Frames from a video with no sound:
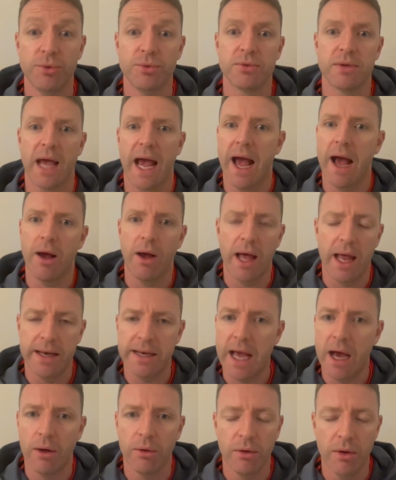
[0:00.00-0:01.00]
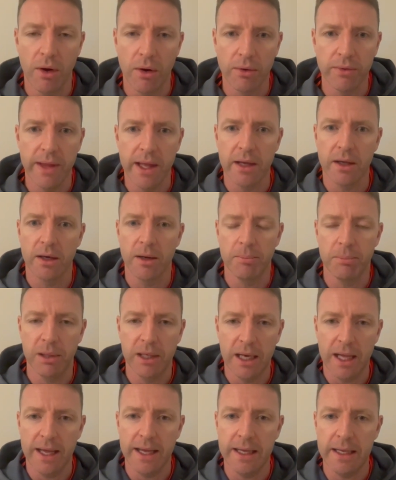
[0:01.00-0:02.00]
how long they're going to
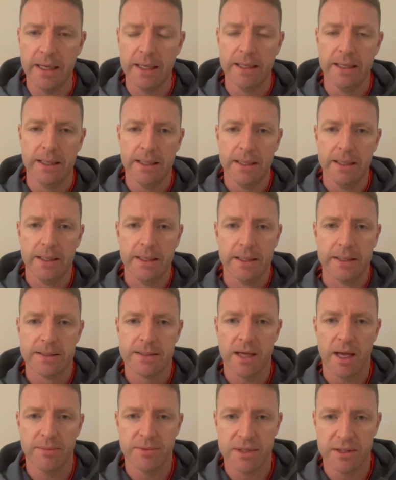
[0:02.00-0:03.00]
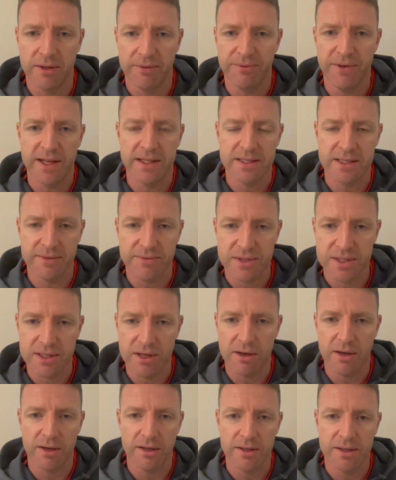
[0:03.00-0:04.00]
play in terms of defensive
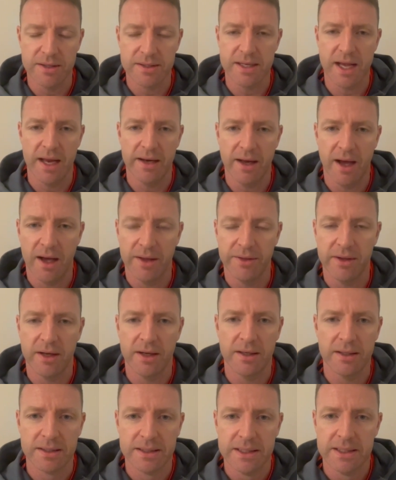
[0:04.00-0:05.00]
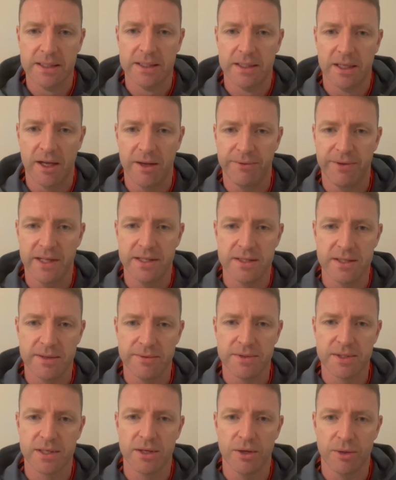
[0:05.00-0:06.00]
starters and other
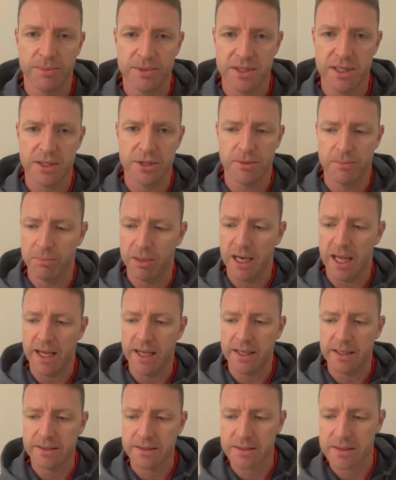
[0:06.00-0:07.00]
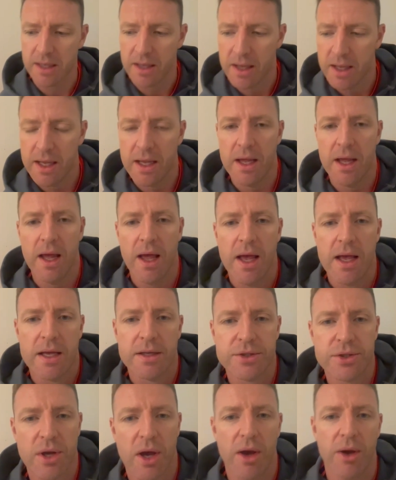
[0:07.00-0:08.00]
offensive skill position players.
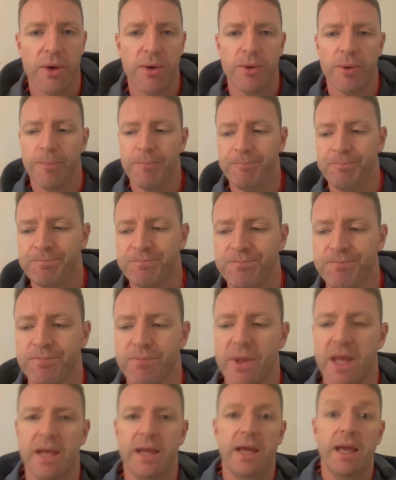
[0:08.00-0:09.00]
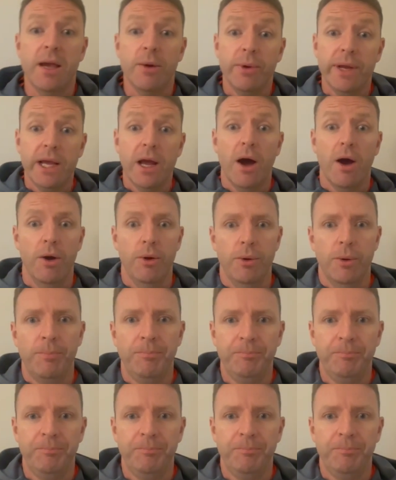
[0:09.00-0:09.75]
So here we go.